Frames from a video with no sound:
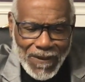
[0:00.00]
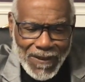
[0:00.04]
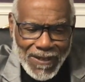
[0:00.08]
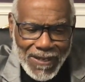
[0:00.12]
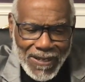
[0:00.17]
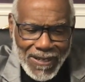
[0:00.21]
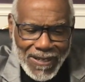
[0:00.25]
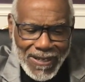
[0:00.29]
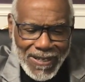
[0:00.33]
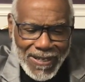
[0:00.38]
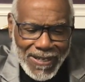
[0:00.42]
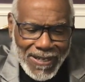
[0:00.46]

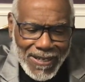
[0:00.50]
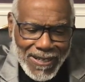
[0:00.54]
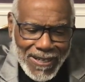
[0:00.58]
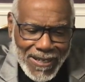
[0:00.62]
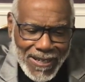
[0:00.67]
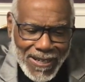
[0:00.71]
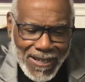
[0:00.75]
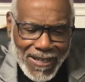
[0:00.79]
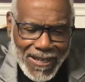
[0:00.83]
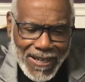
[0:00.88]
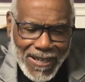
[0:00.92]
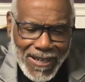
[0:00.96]

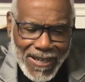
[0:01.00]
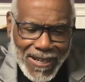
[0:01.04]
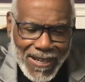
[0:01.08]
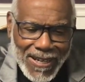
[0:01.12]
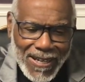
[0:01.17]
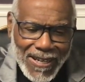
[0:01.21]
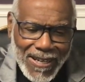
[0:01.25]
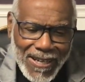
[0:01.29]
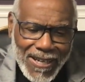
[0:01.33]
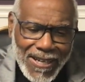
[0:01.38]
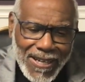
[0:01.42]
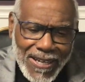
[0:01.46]

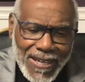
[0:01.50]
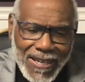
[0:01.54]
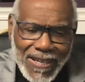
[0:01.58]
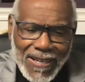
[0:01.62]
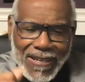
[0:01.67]
(no one is talking)